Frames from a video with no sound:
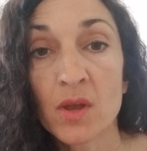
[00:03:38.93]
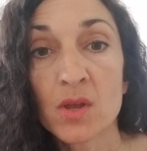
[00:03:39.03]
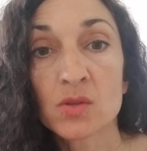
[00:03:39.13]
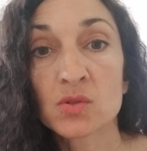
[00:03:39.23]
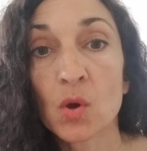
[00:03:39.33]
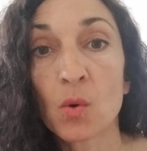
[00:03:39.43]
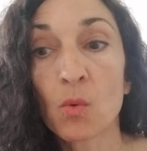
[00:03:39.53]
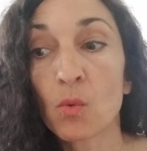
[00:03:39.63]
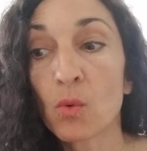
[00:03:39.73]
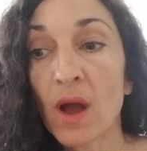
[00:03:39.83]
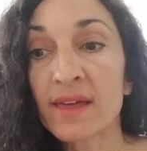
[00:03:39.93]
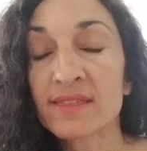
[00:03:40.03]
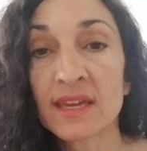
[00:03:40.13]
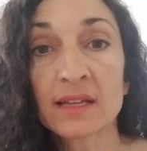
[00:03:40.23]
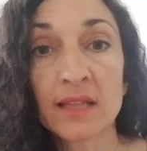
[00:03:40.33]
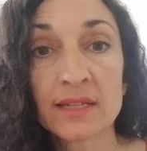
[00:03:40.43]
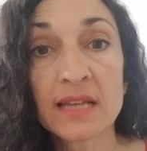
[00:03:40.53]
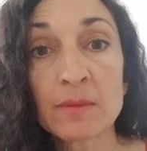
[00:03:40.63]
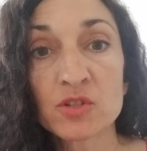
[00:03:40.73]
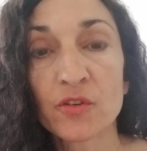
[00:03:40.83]
So I think a lot of
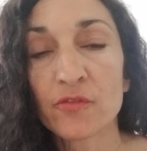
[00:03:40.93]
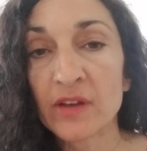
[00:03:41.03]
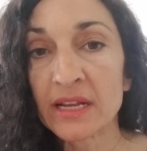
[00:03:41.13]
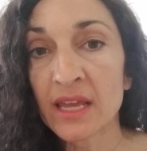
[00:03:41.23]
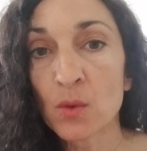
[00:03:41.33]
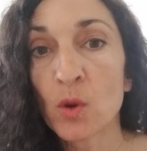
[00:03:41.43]
times you're fighting